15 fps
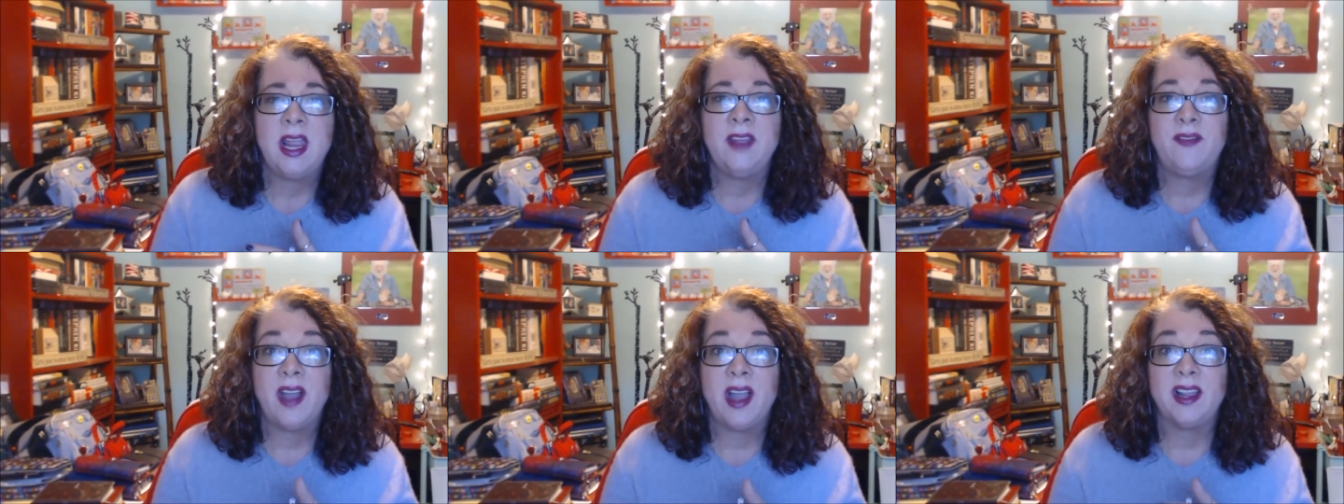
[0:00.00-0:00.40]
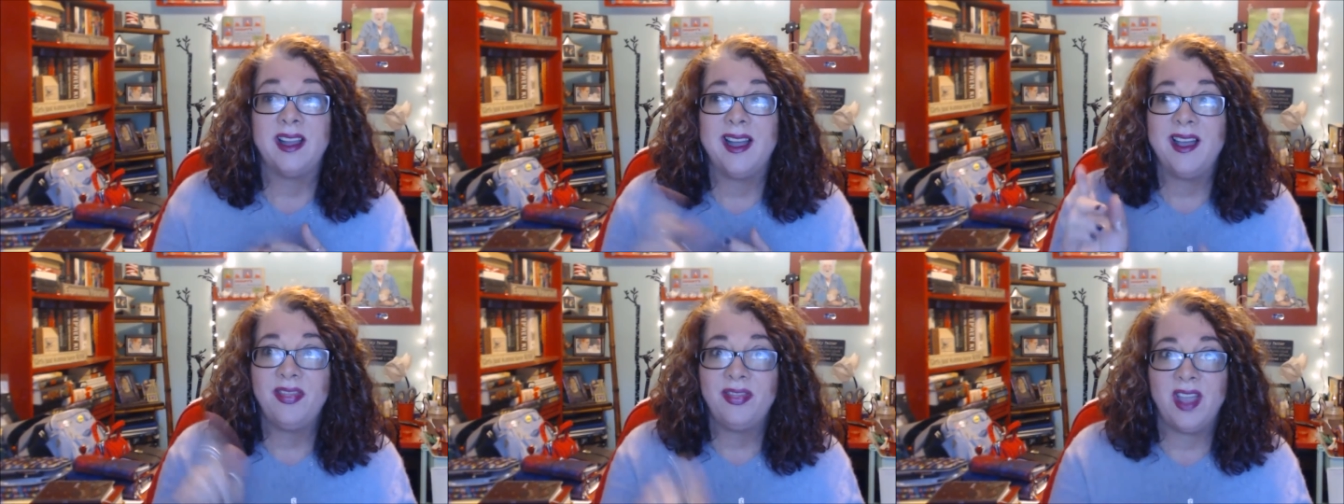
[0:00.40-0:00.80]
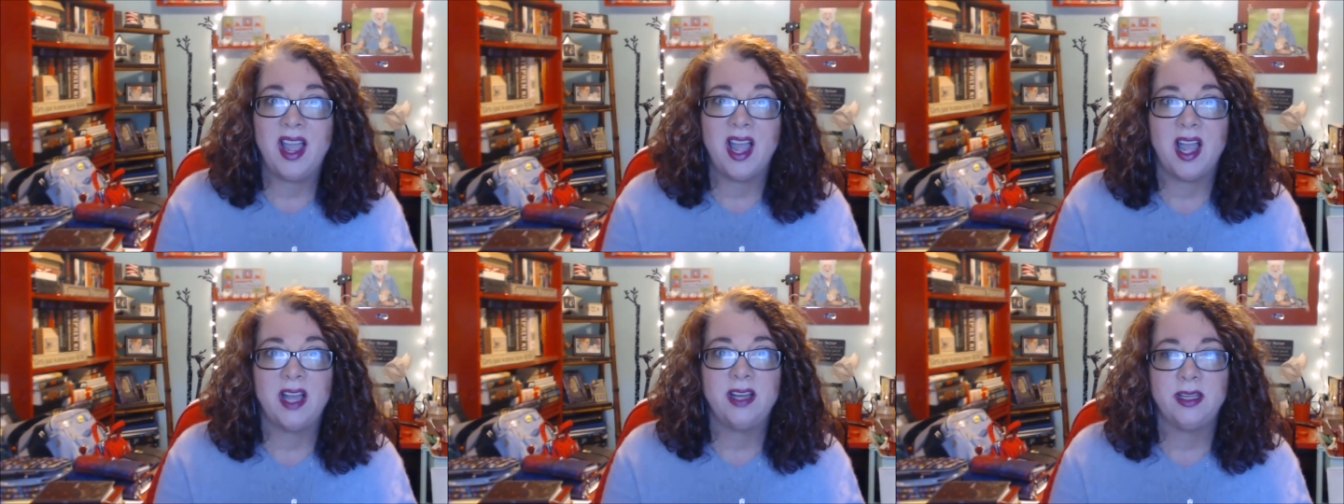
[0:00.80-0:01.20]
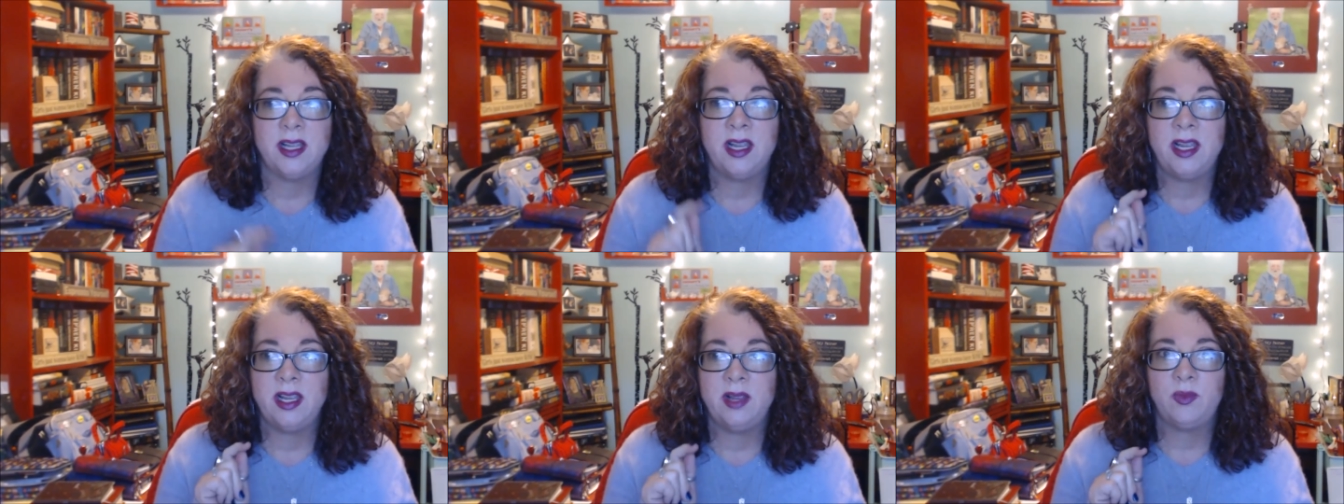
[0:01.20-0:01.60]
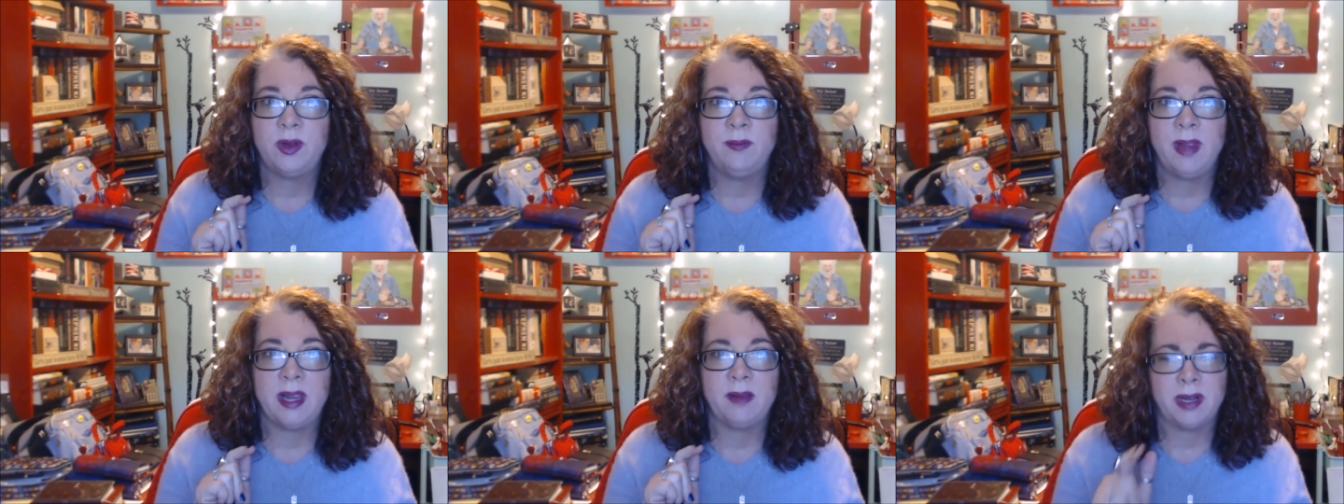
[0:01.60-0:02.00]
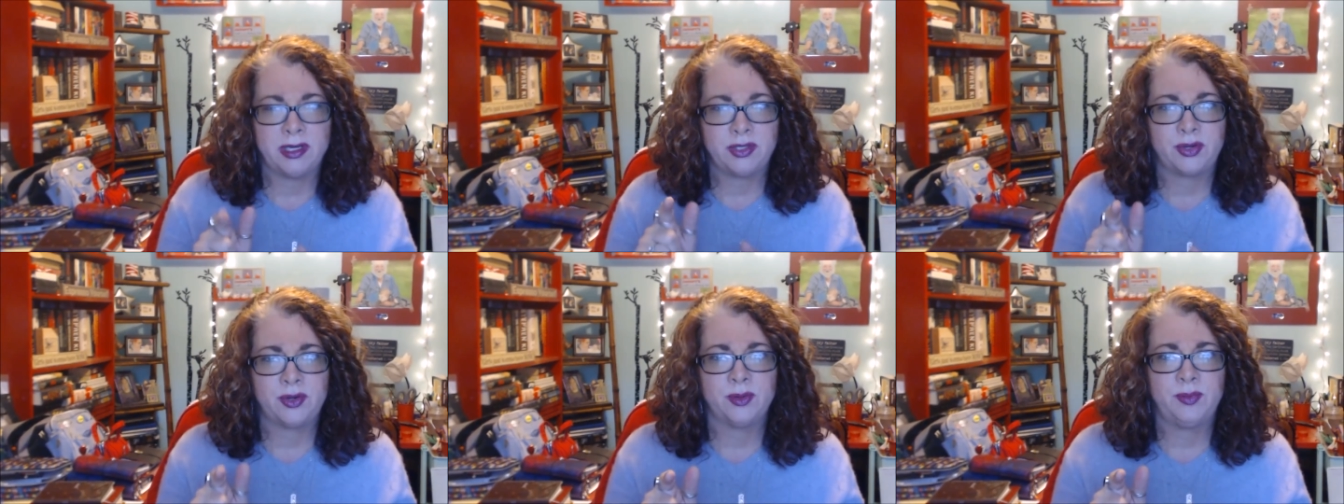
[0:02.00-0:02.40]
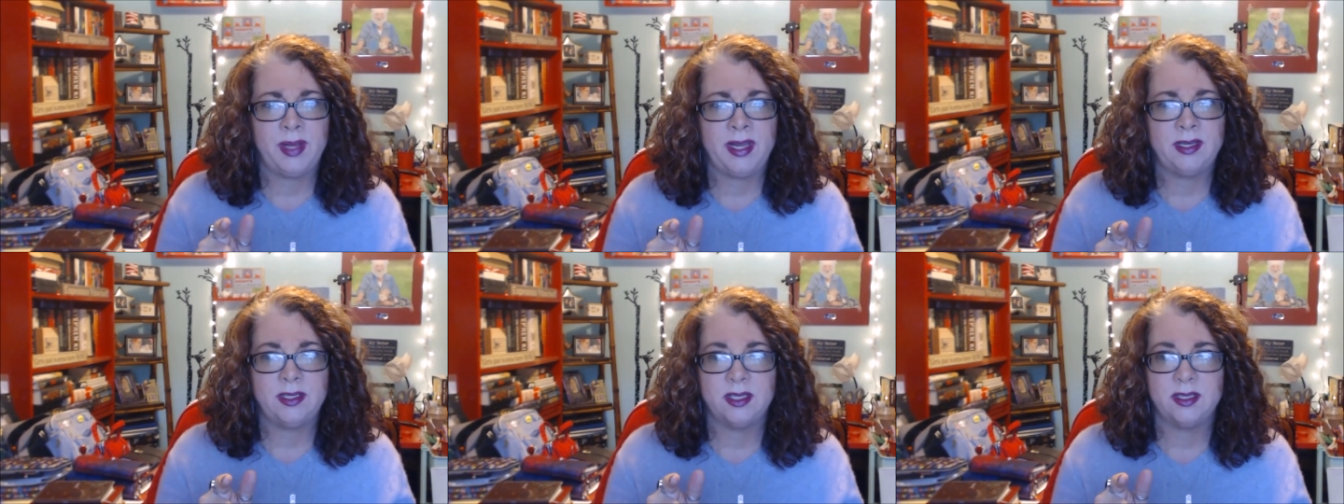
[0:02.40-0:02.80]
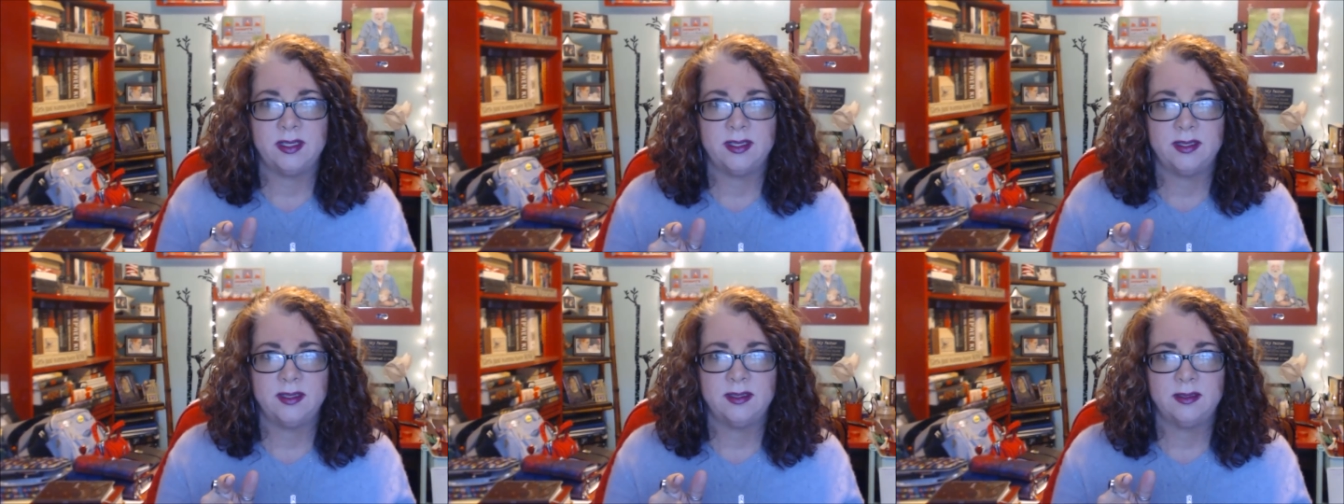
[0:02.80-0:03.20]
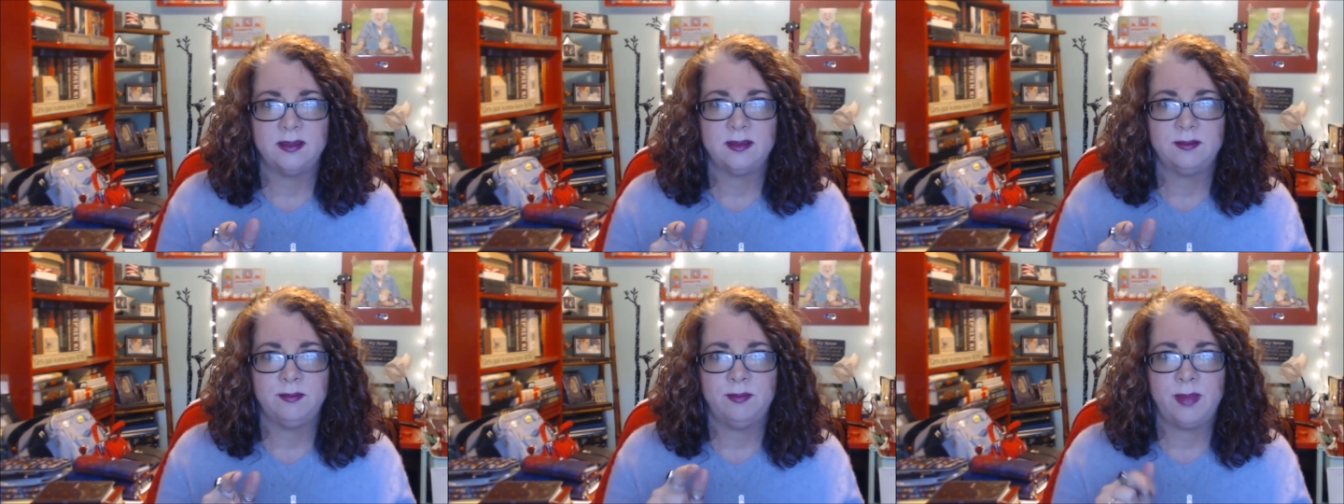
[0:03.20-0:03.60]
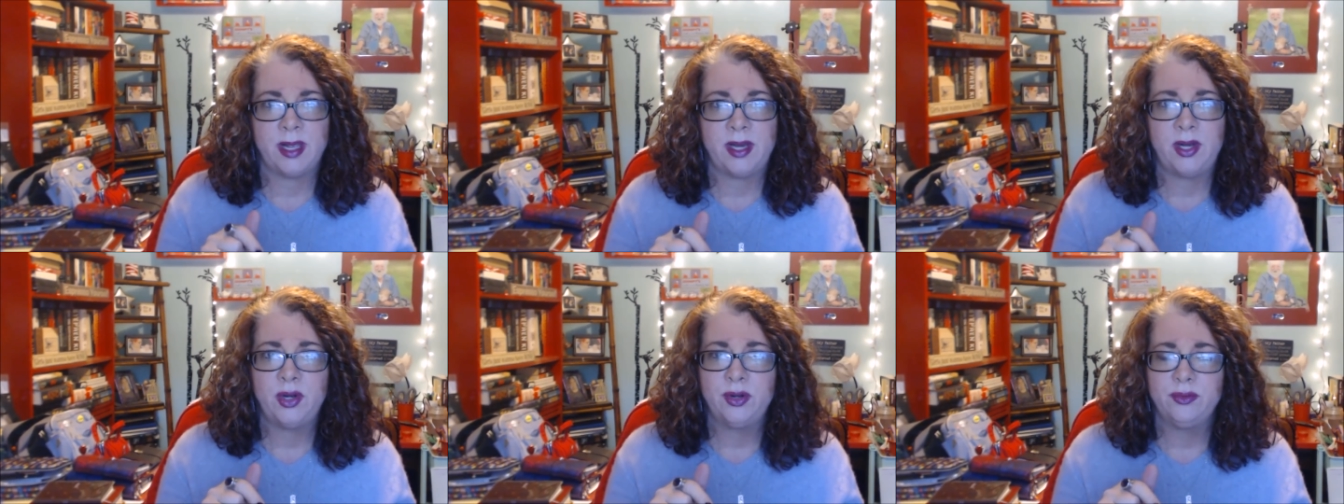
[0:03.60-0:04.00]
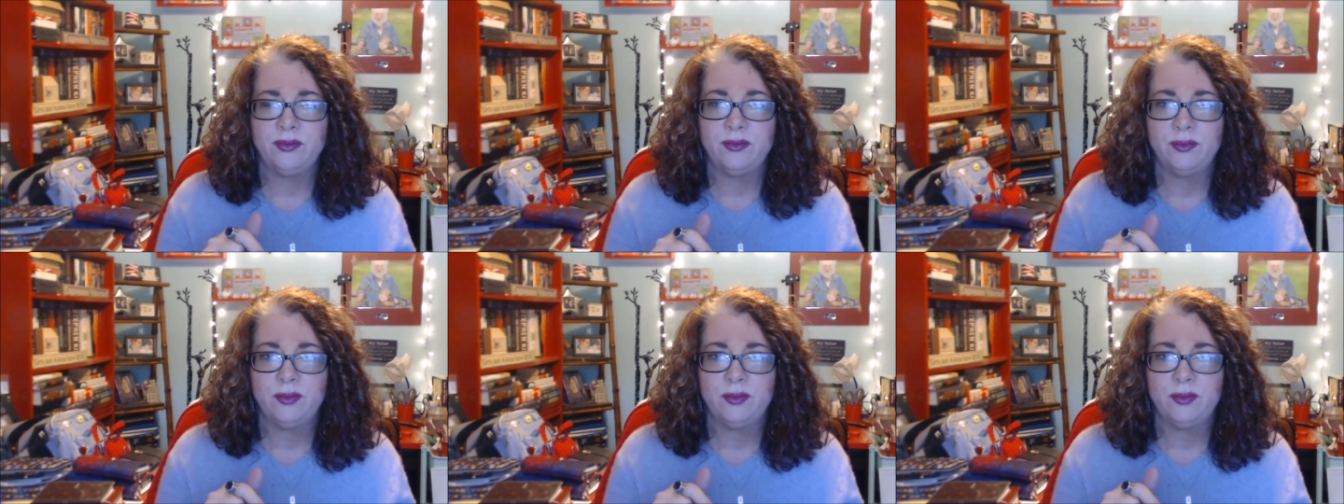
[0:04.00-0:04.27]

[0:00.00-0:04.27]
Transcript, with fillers: If I got that, it would make my journal pages better,